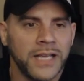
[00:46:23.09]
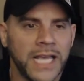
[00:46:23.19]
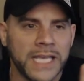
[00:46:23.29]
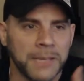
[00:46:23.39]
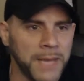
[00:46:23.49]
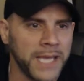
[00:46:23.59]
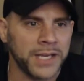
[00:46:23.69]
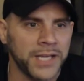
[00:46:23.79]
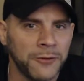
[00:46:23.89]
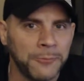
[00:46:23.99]
It can make
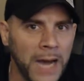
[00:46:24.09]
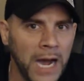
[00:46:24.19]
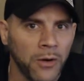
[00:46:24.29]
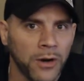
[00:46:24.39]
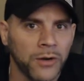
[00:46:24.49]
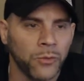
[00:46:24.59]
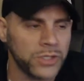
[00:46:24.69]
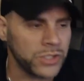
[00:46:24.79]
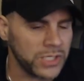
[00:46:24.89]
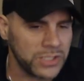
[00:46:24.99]
enough power
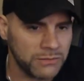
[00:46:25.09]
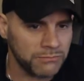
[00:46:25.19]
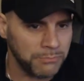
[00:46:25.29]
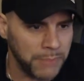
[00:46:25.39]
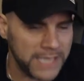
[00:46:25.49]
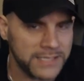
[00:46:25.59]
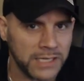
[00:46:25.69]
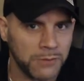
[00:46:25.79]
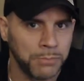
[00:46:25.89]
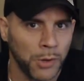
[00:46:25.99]
with just
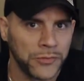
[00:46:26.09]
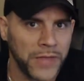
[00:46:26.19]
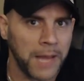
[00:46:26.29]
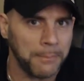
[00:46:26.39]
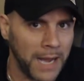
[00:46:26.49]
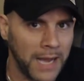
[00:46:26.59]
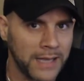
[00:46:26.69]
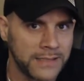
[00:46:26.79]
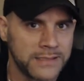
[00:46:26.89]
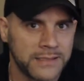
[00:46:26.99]
basic bolt on
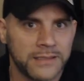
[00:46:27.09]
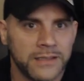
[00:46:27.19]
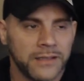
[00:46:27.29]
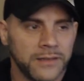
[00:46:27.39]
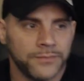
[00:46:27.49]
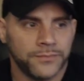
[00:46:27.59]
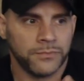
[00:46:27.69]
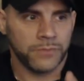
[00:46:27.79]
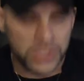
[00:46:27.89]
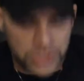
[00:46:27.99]
mods,
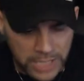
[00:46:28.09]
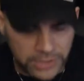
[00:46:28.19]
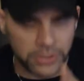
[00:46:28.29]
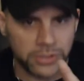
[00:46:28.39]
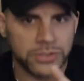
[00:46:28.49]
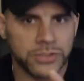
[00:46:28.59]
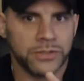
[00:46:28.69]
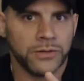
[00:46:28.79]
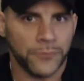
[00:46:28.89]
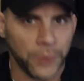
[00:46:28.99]
injectors,
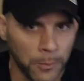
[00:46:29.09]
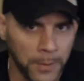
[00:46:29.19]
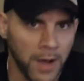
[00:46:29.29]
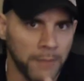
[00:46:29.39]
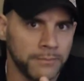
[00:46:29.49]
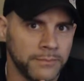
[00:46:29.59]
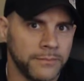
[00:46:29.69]
fuel pump,